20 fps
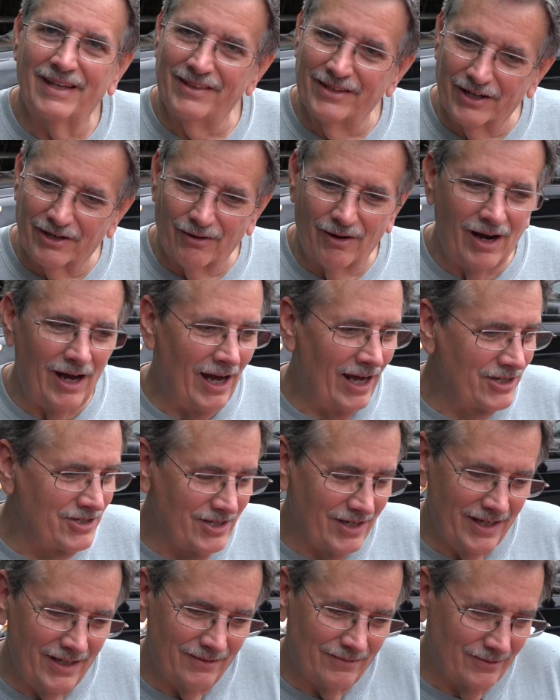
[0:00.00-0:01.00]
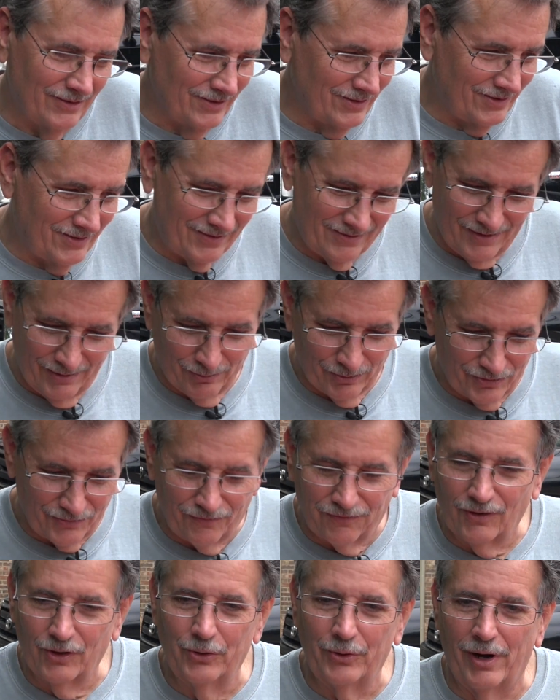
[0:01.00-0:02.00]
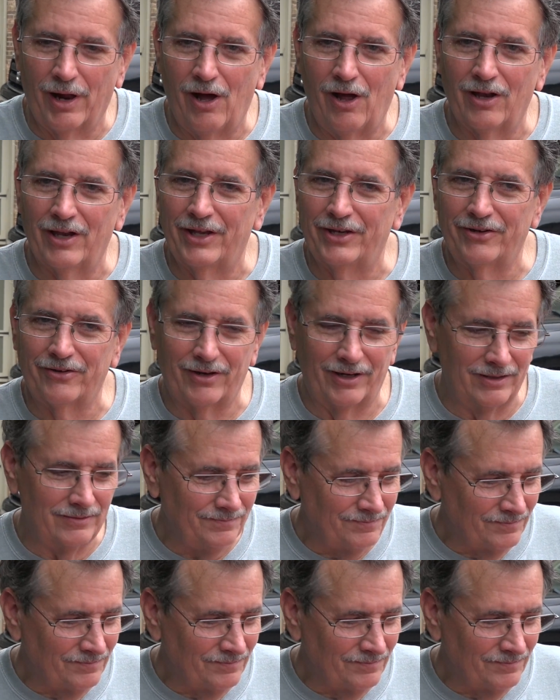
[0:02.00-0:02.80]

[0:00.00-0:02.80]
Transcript: In the garage, and there was fluid all under it.